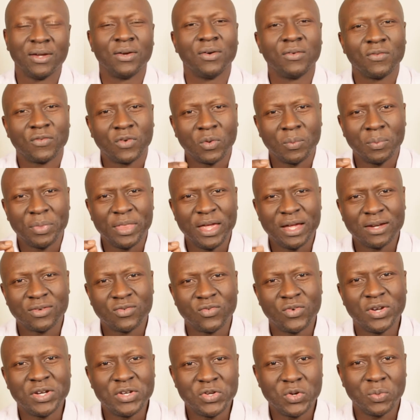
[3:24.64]
From that
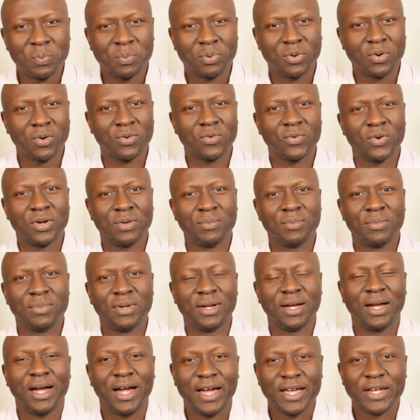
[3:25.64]
radio program,
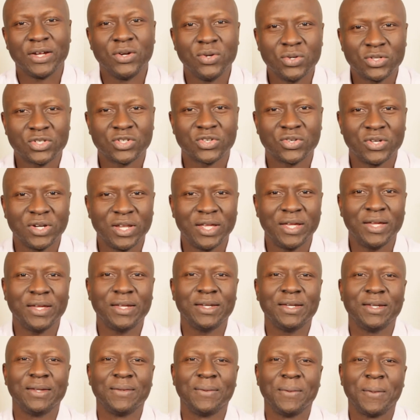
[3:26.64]
I got to learn
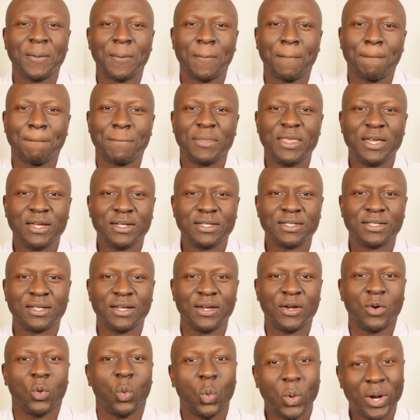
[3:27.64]
that
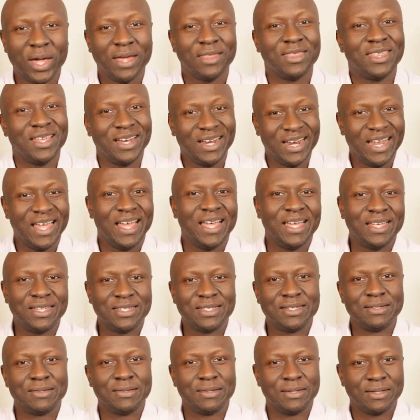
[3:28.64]
where the
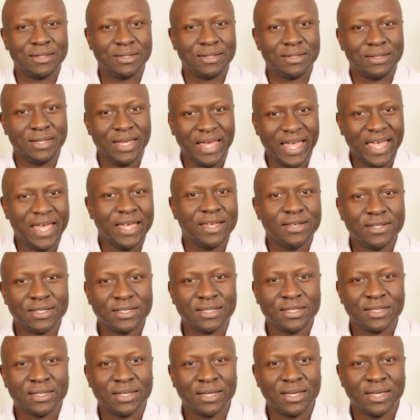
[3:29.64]
land
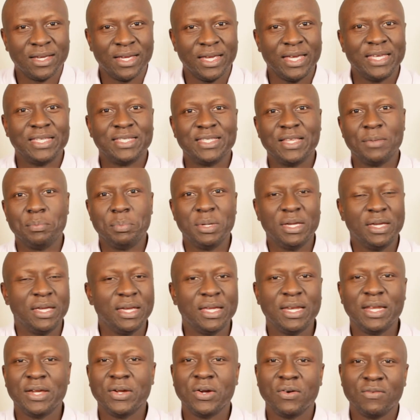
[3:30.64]
ends is the
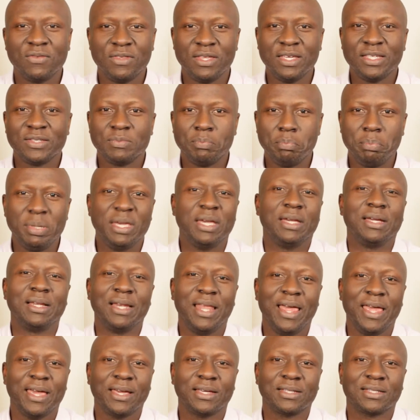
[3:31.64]
beginning of these big
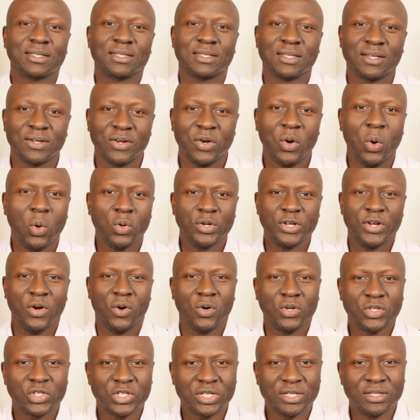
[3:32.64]
lakes called
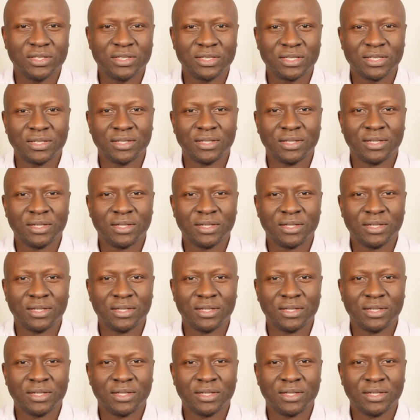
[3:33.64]
oceans.